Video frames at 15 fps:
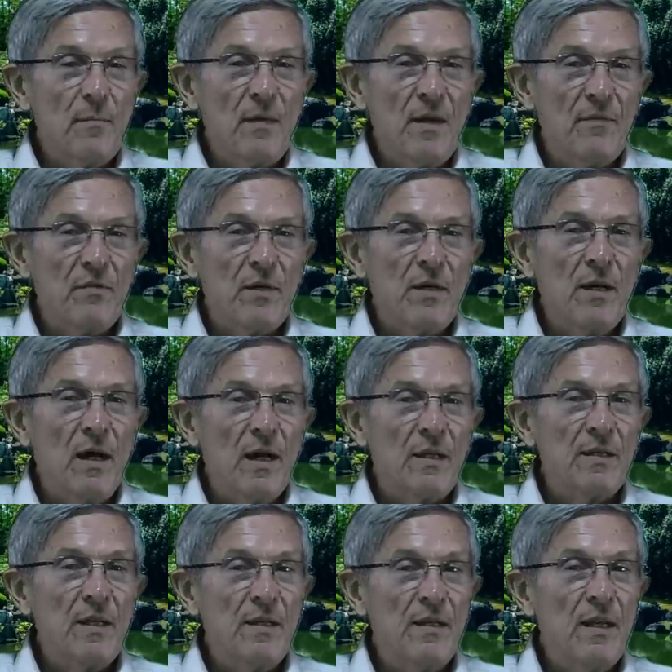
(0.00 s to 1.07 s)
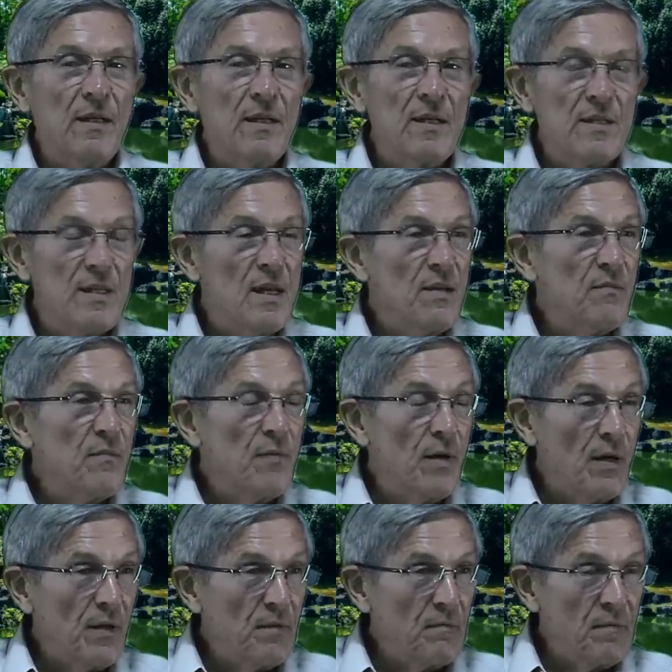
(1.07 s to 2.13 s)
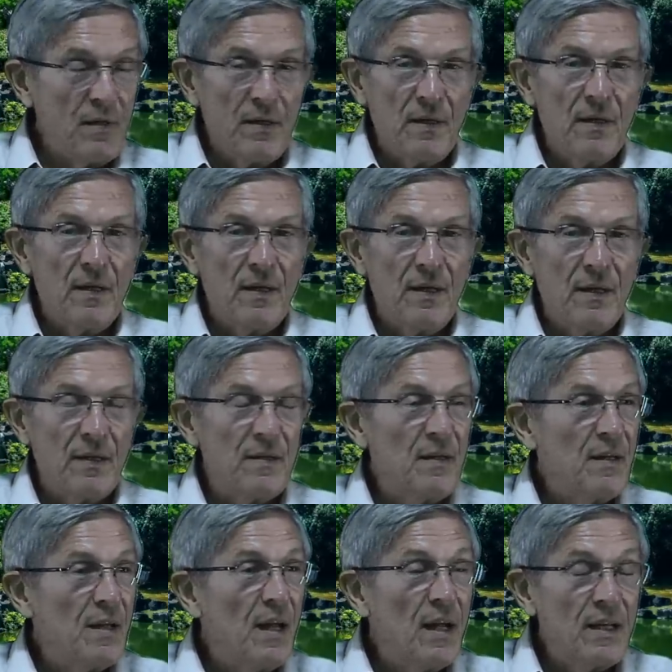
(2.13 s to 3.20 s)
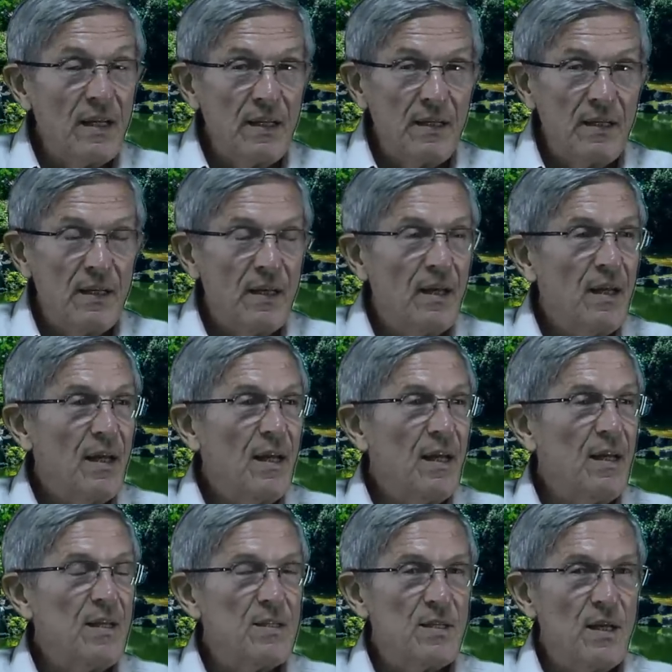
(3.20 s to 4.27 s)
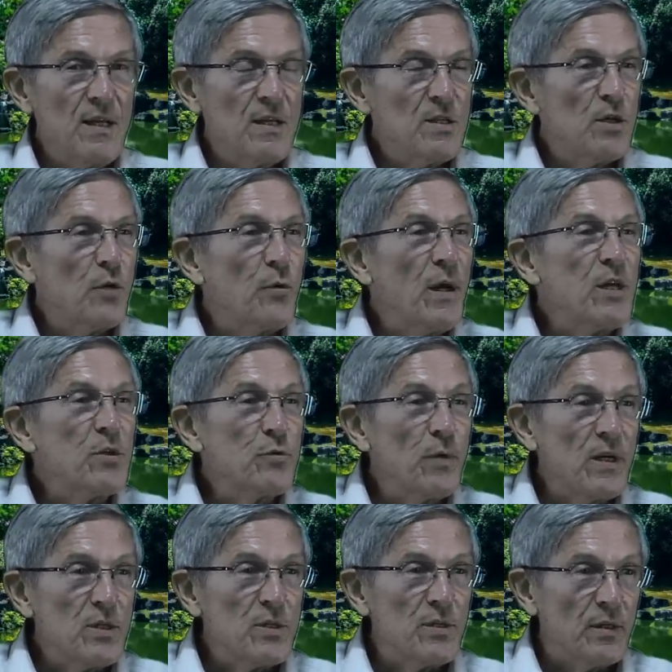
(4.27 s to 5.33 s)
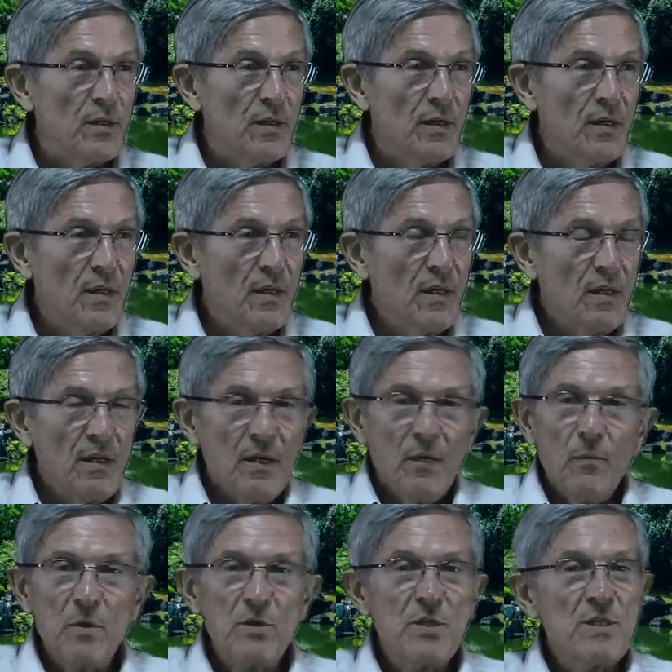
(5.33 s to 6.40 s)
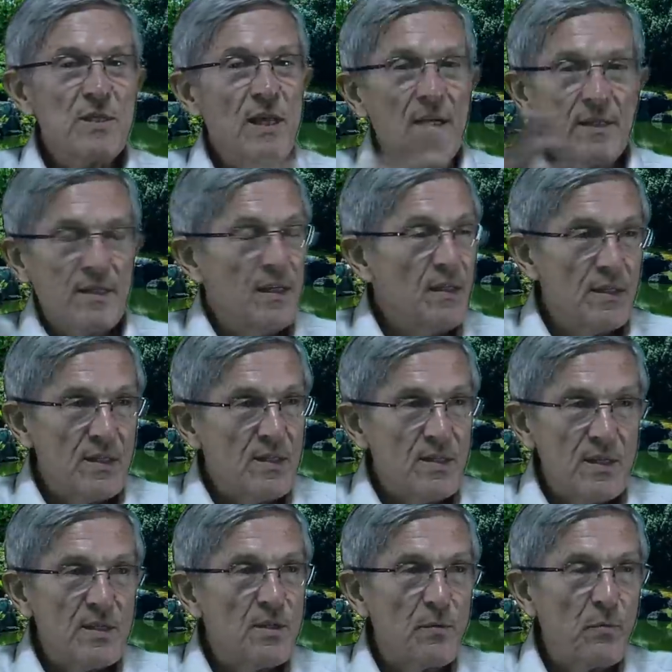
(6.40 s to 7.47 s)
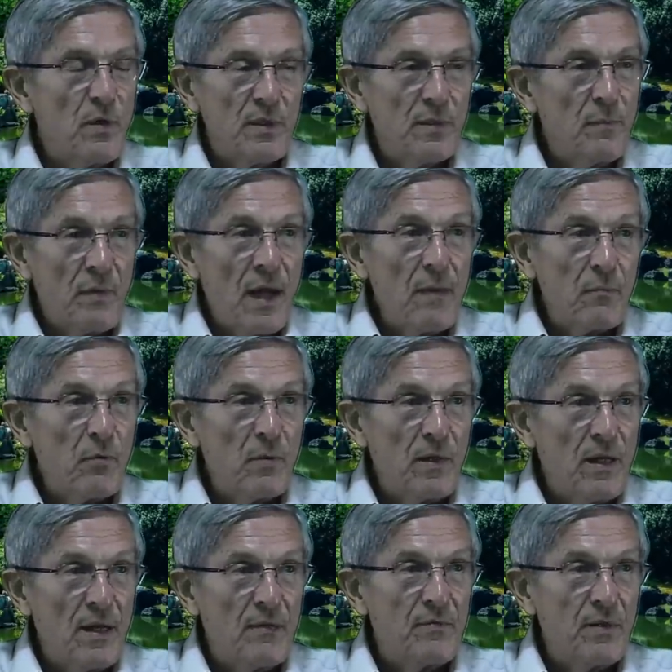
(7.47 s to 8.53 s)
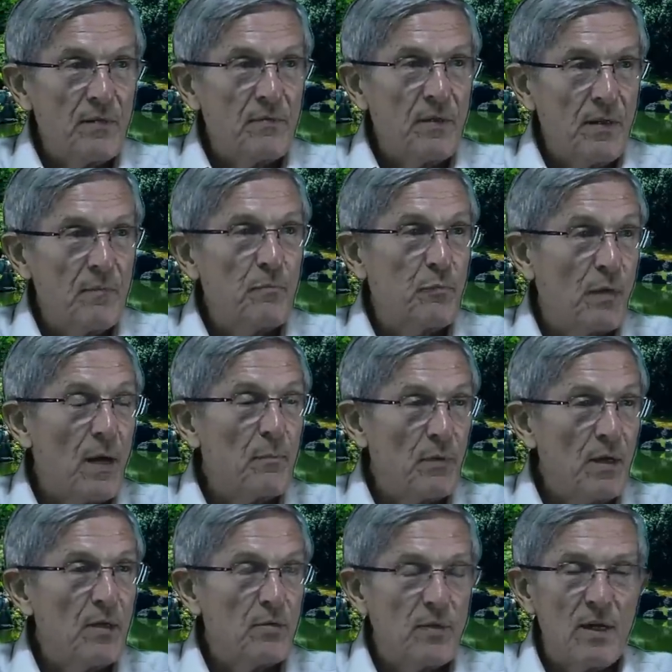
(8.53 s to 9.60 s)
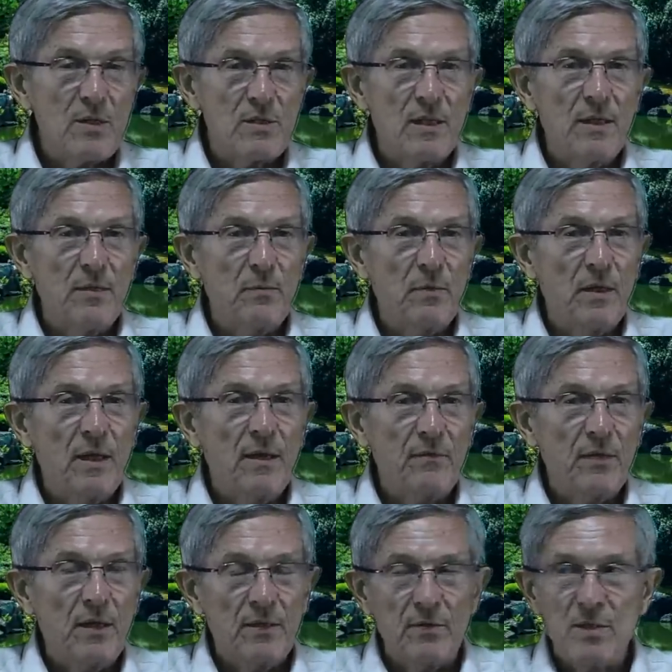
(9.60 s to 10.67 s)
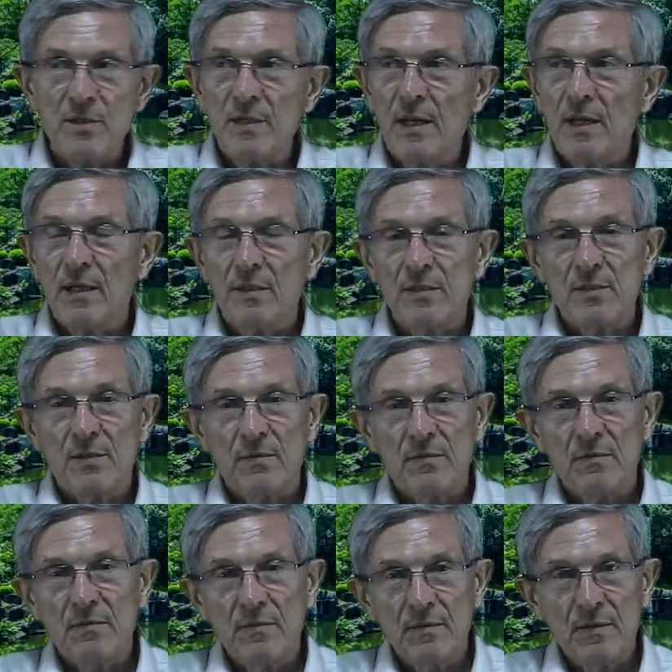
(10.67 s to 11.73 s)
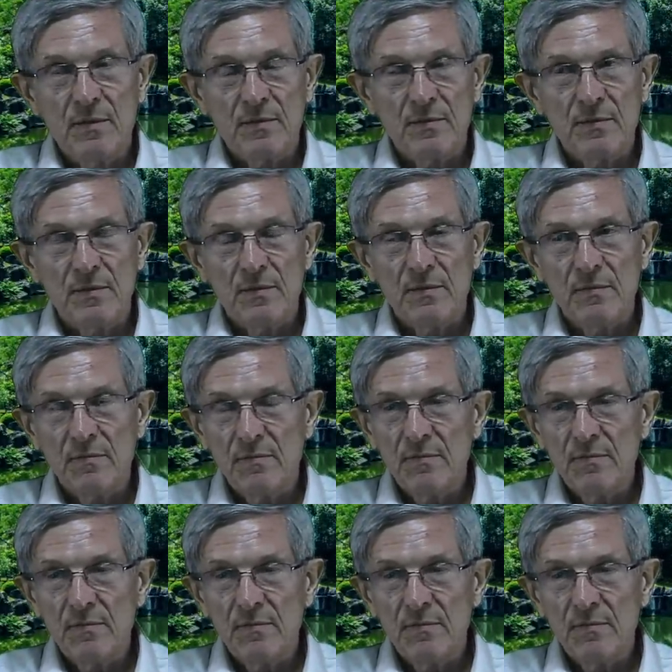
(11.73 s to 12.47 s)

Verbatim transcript: have a god that he's very uh, cunning. Mm-hmm. He's a, he's a great trickster, mm-hmm. which is the antithesis of what the Bible would have you to, properly translated would have you understand. So yeah. Uh,